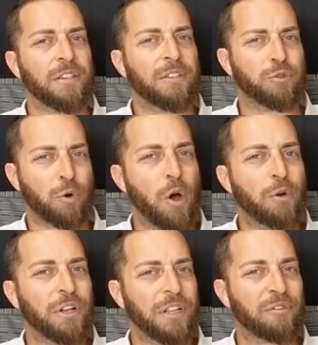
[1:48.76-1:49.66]

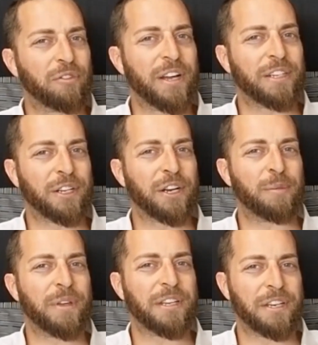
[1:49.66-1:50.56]
drone delivery is going to
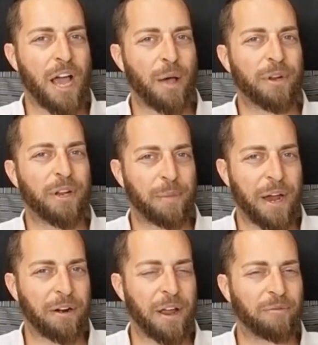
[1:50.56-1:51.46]
be the dominant
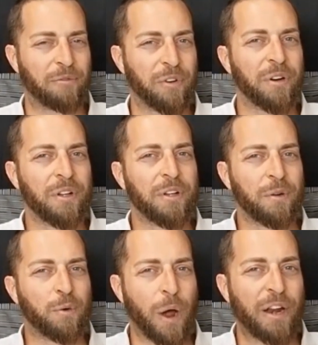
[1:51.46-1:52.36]
paradigm for
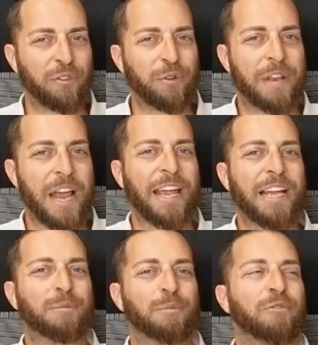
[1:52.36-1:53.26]
quite a few
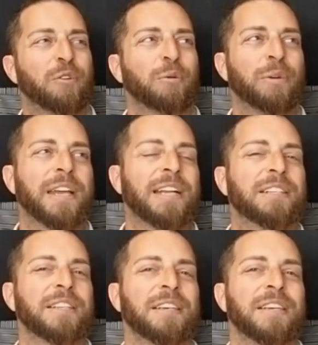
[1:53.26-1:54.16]
decades before we get
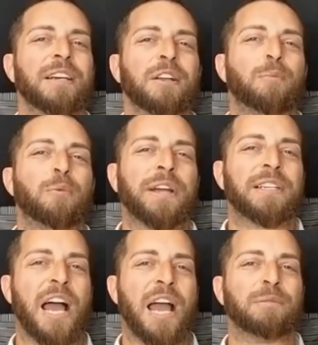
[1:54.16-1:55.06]
to the point
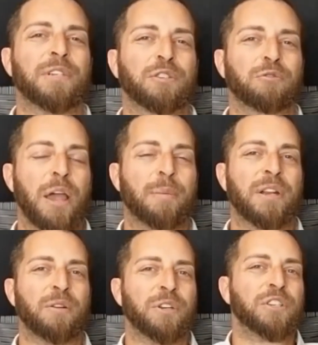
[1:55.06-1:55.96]
I'm
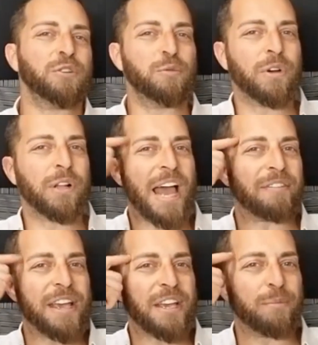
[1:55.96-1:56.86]
describing, at which you will have
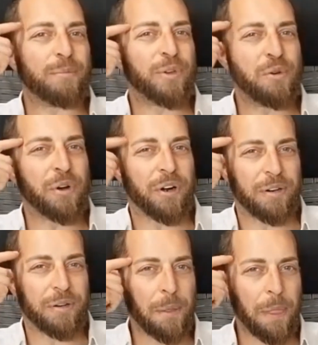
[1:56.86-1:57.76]
a computer
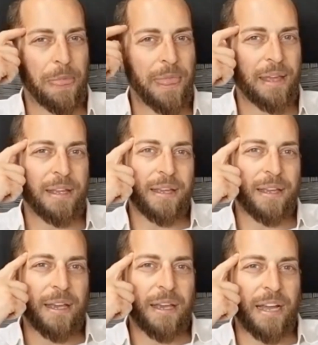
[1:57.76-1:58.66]

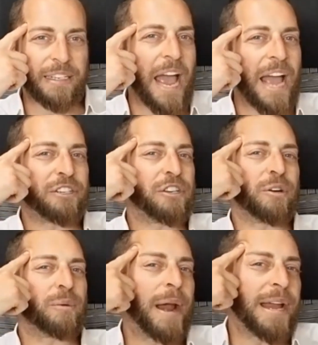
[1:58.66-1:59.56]
attached to
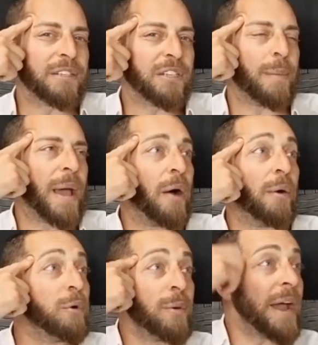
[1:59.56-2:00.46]
your brain somehow.
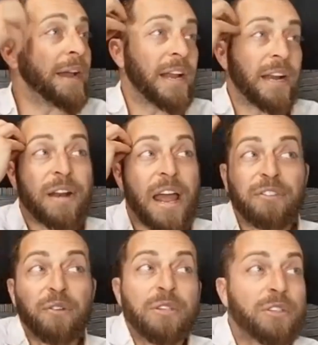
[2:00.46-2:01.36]
And we might not even have
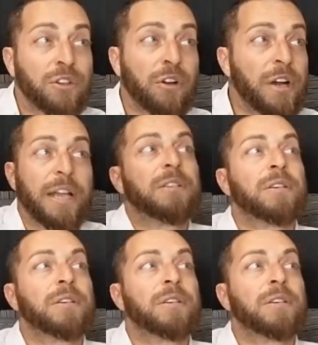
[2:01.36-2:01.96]
to insert it.